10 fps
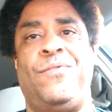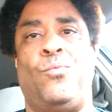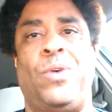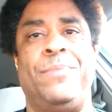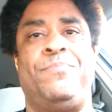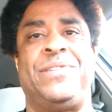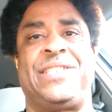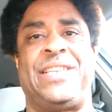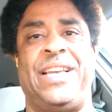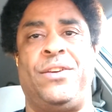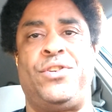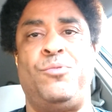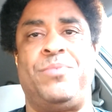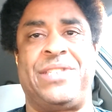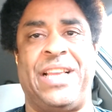or
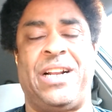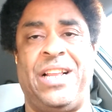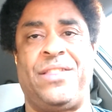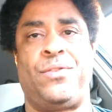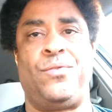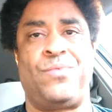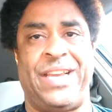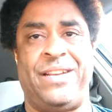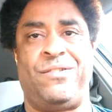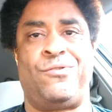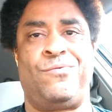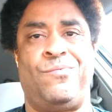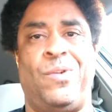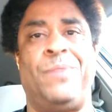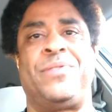2% click-through rate, or
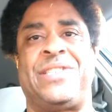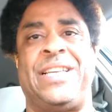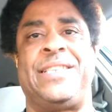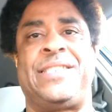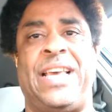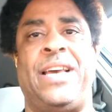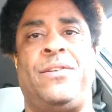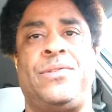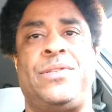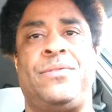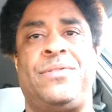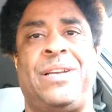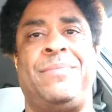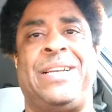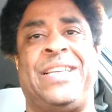1% sales, or
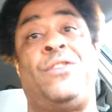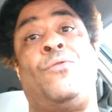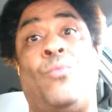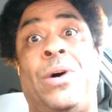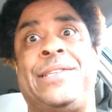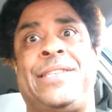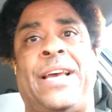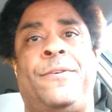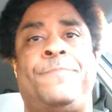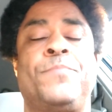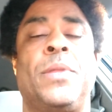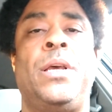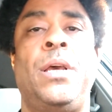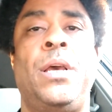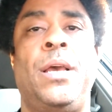something like that, or one sale
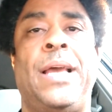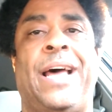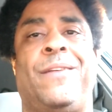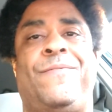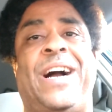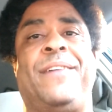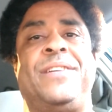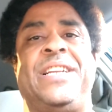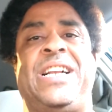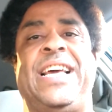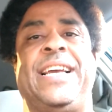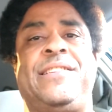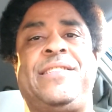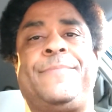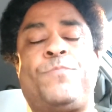out of 500
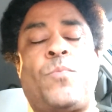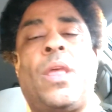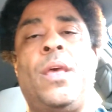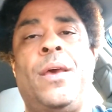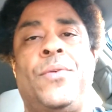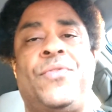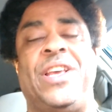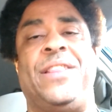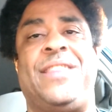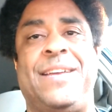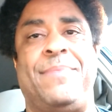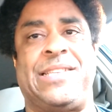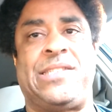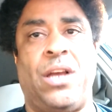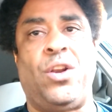clicks. See, the thing
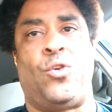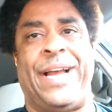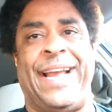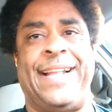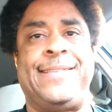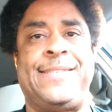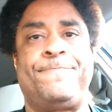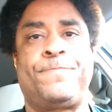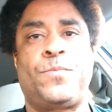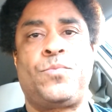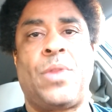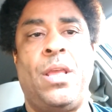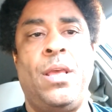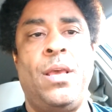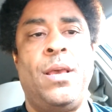about solo ads,
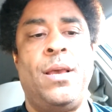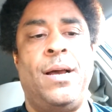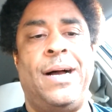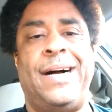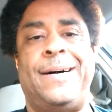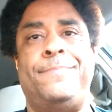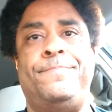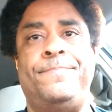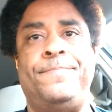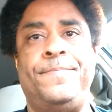I'm